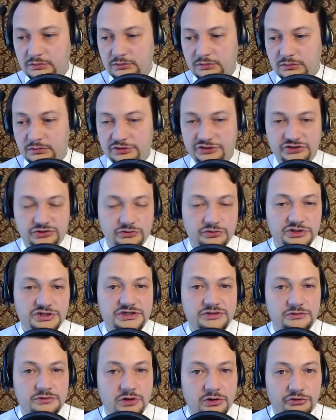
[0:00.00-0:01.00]

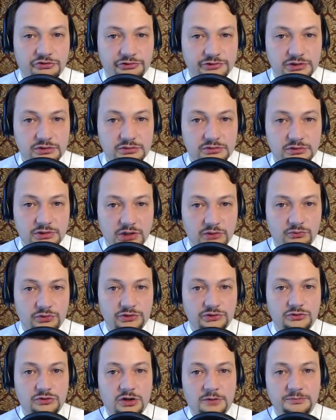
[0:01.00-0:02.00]
resource load. I
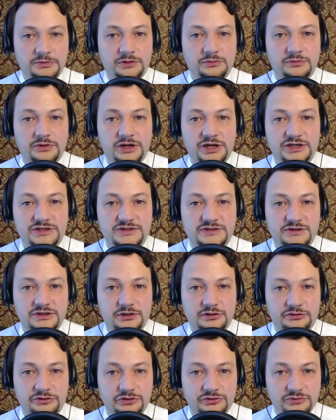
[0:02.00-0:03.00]
want to optimize
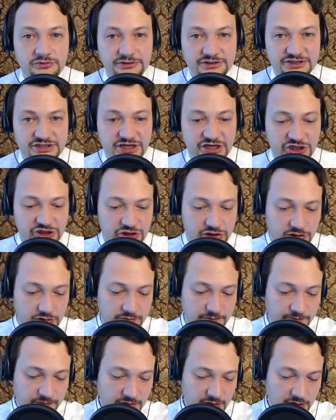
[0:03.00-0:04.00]
their utilization.
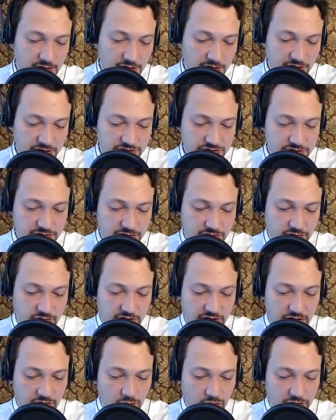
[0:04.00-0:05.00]
So
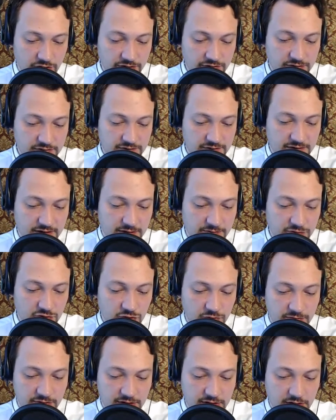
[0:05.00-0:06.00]
I want them to
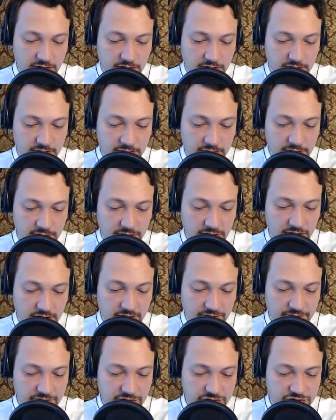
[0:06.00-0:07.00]
become
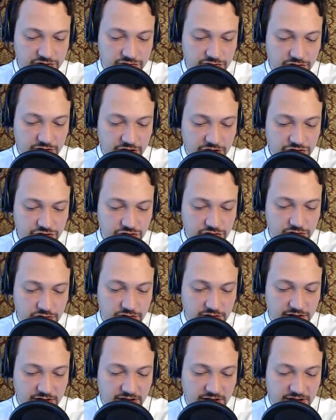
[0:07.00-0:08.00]

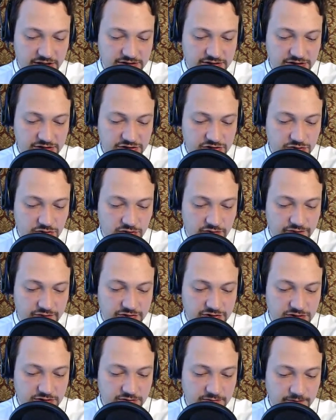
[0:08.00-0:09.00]
infrastructure as a
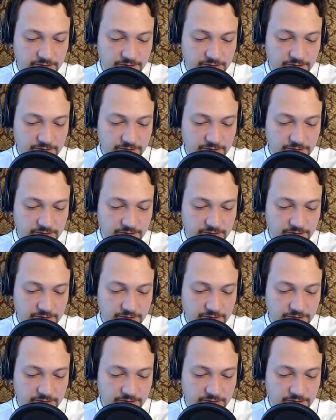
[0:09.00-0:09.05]
service.